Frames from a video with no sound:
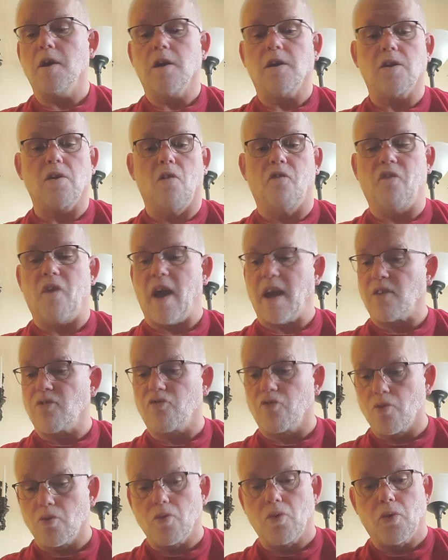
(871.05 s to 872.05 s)
you'll find
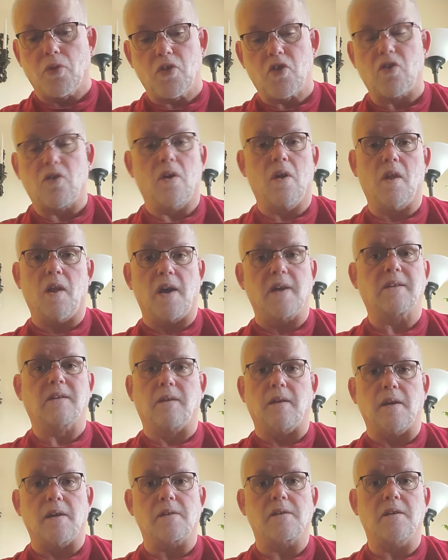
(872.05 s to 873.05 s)
truths like
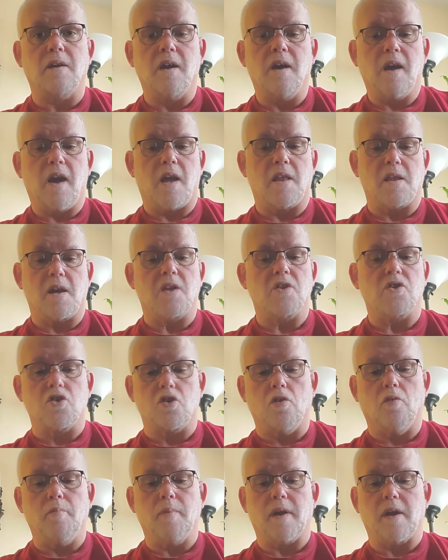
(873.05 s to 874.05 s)
this. And then
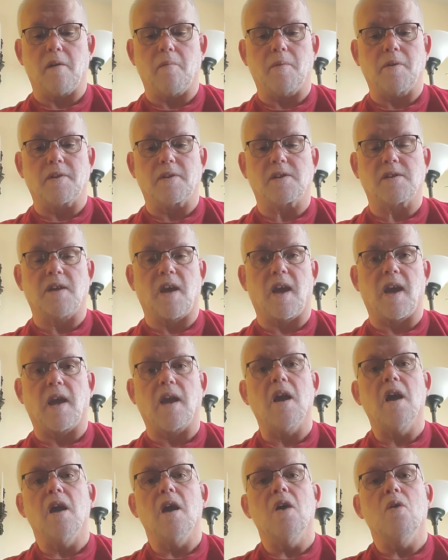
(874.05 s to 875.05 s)
you'll be able to
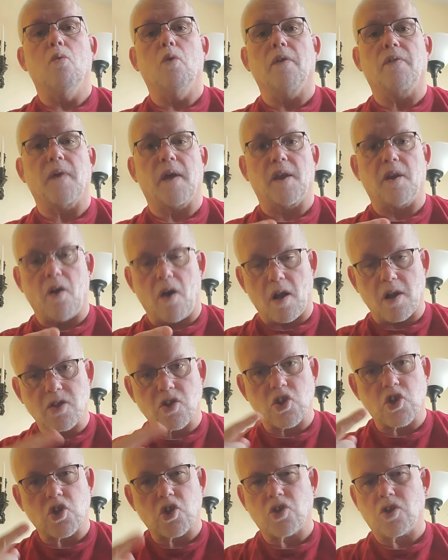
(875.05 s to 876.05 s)
say, with an
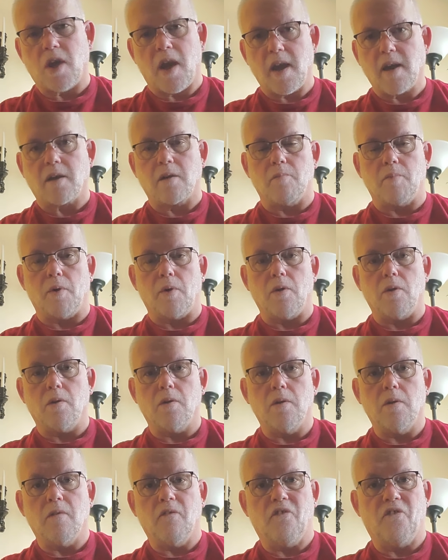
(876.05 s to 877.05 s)
unshakable
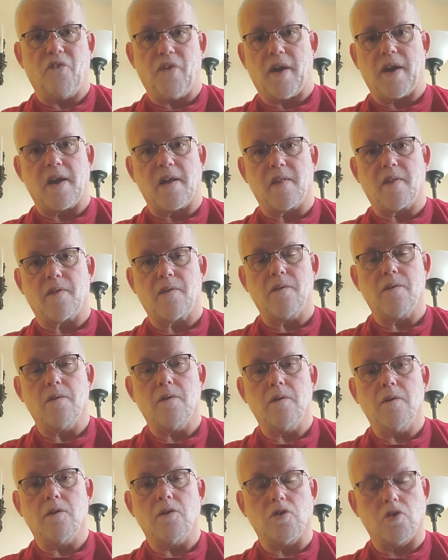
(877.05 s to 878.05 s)
faith,
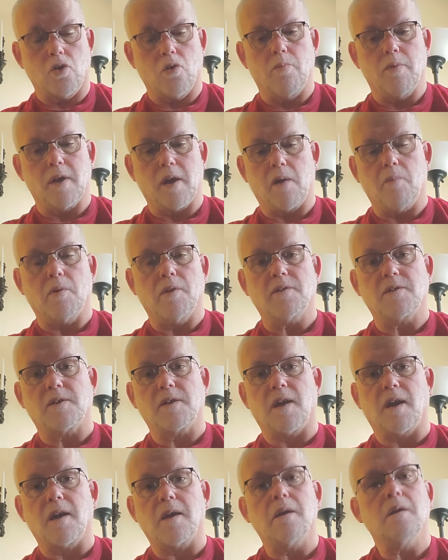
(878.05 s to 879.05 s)
you'll be able to
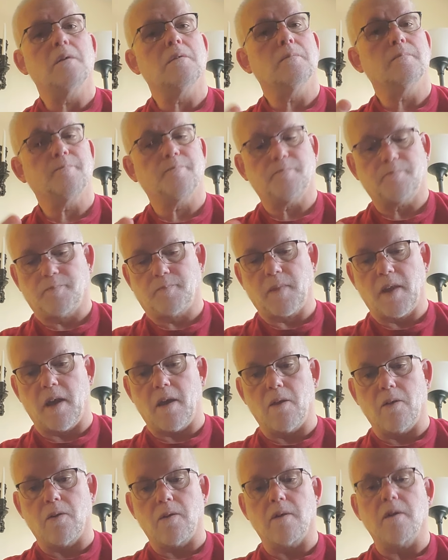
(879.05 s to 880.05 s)
say,
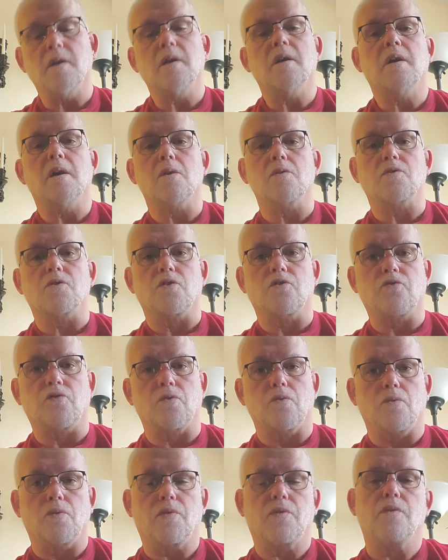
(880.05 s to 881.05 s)
here's the
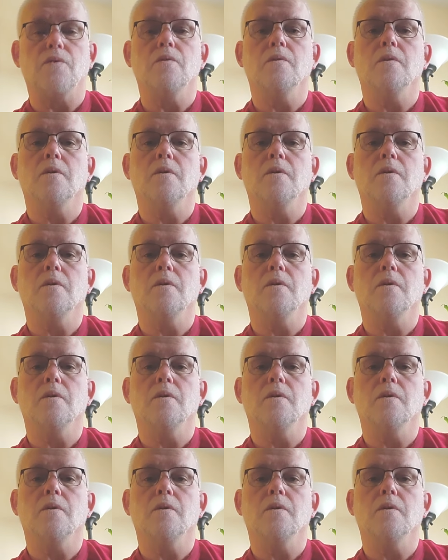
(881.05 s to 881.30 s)
truth.